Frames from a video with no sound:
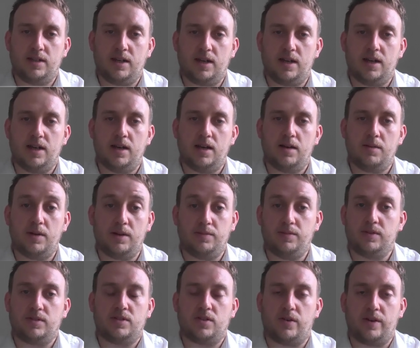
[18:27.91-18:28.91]

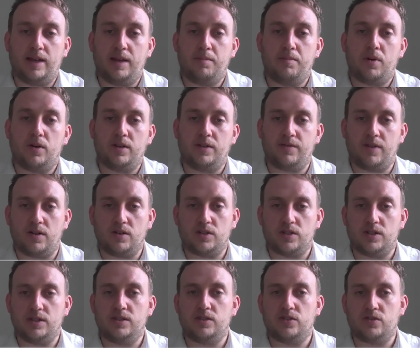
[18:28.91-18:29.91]
in body
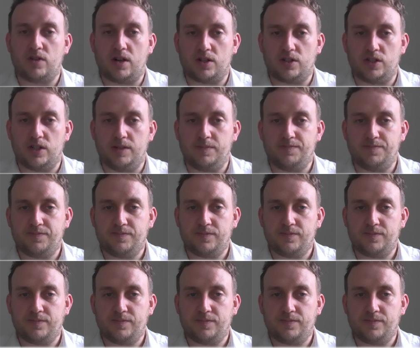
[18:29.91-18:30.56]
function and structure.